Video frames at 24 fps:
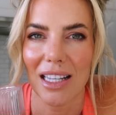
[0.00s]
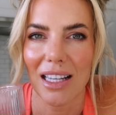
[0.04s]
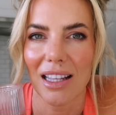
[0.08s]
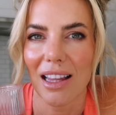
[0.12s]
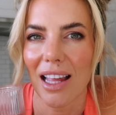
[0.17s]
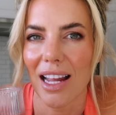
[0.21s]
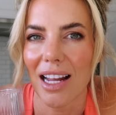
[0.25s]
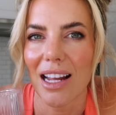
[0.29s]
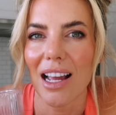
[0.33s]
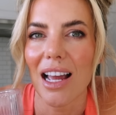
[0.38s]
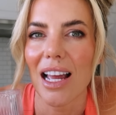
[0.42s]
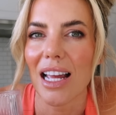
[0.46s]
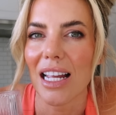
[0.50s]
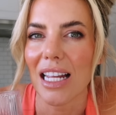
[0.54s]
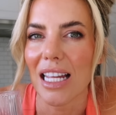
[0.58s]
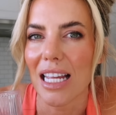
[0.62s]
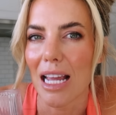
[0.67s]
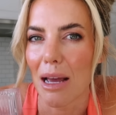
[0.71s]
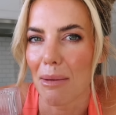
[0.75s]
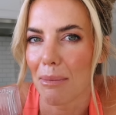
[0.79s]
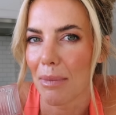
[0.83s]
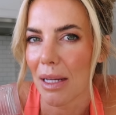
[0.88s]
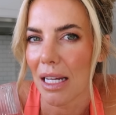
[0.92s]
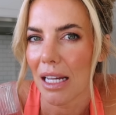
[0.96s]
it like a
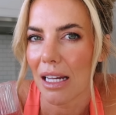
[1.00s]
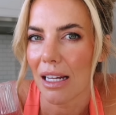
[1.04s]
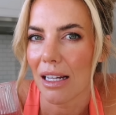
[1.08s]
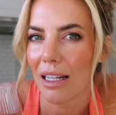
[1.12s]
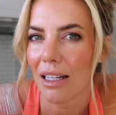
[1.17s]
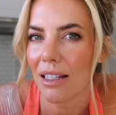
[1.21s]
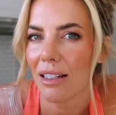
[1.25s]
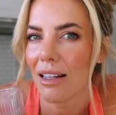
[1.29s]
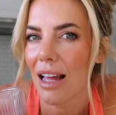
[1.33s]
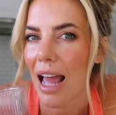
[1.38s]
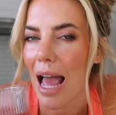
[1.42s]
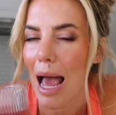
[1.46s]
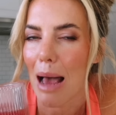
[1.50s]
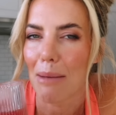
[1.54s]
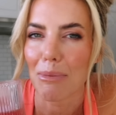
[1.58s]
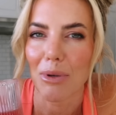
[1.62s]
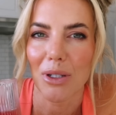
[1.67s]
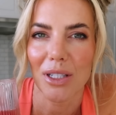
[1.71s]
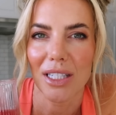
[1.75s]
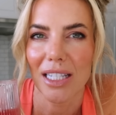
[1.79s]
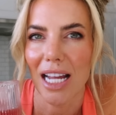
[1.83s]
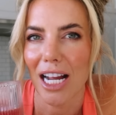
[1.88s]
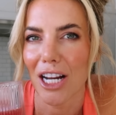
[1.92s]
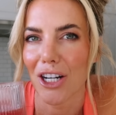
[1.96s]
yummy
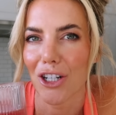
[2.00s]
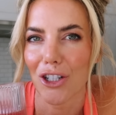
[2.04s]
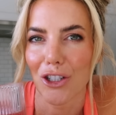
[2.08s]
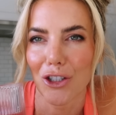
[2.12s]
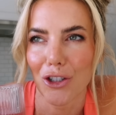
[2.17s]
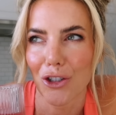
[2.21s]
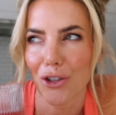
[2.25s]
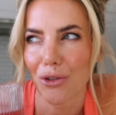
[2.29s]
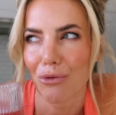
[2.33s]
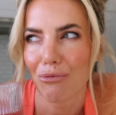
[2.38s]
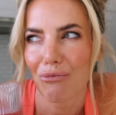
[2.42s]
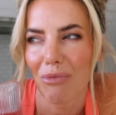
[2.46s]
apple cider,